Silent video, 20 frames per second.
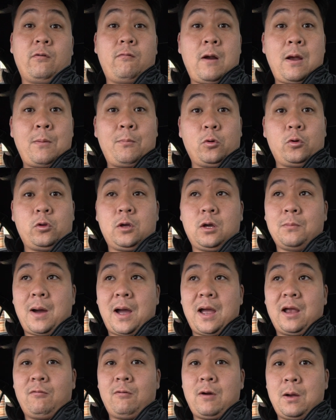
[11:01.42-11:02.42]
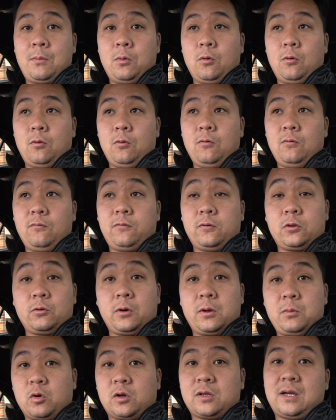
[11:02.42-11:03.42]
Rebel. You could buy a Rebel for
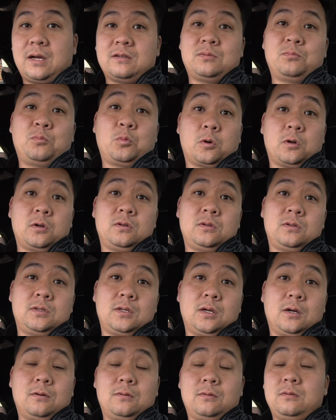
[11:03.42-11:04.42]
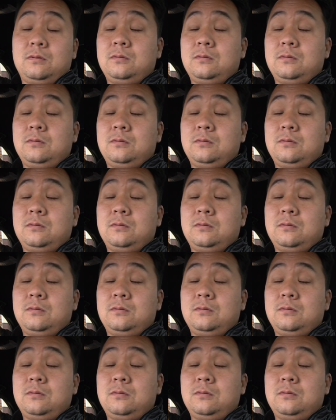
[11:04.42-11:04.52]
$3,000 more. So